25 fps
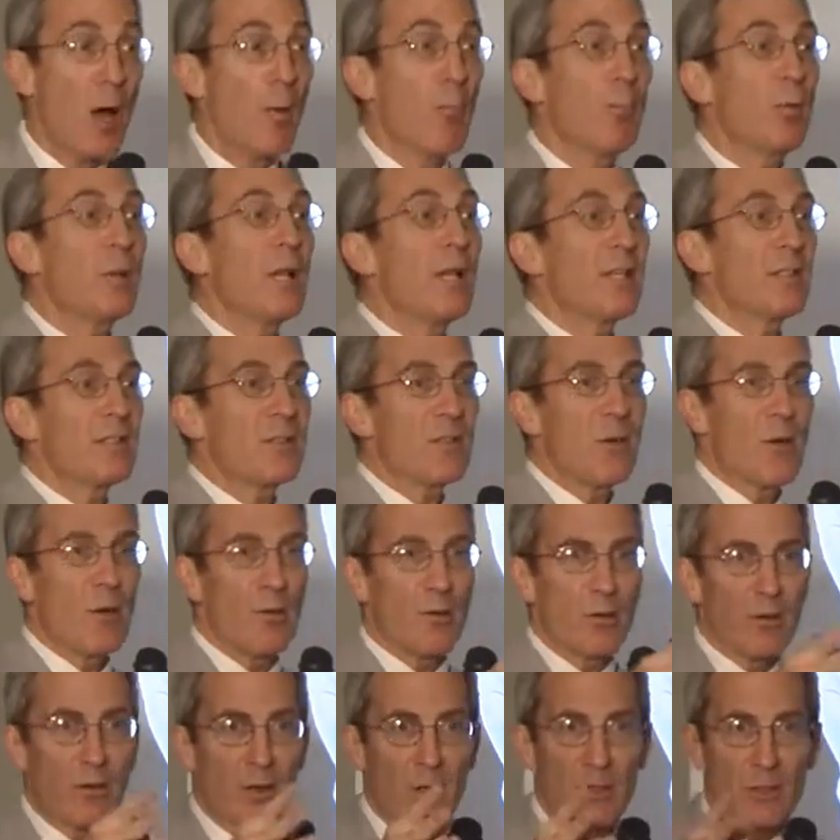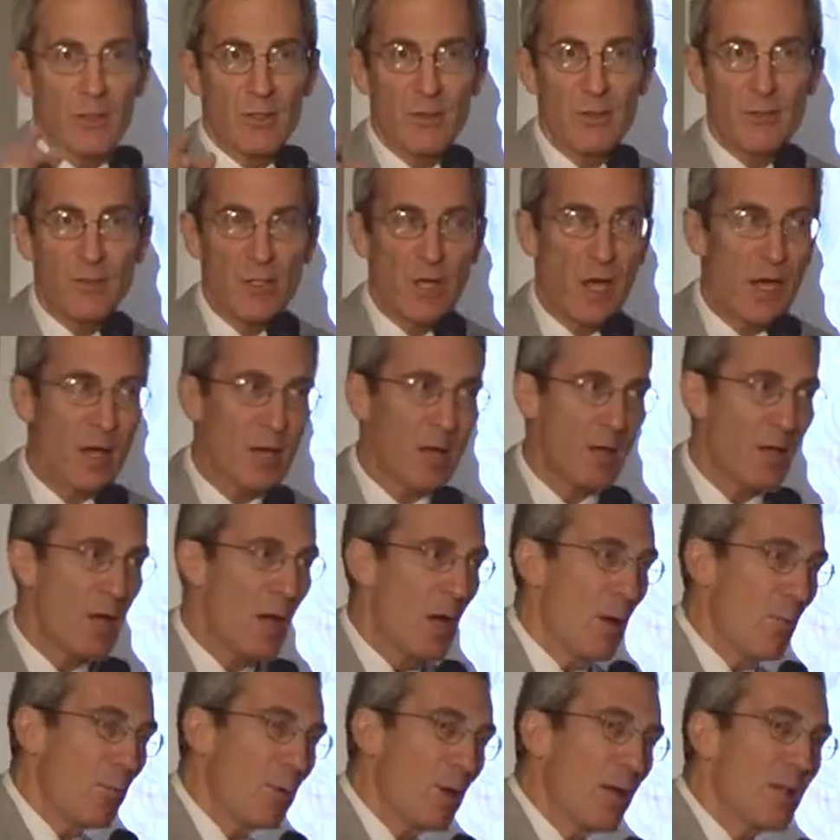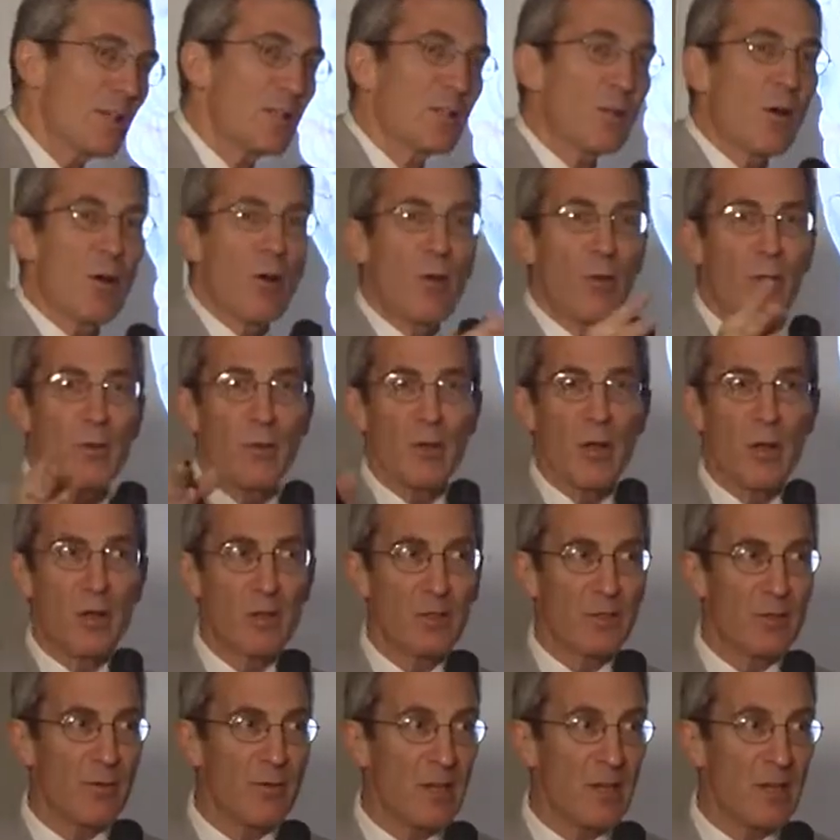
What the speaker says: plus all the knowledge of China, plus all the knowledge of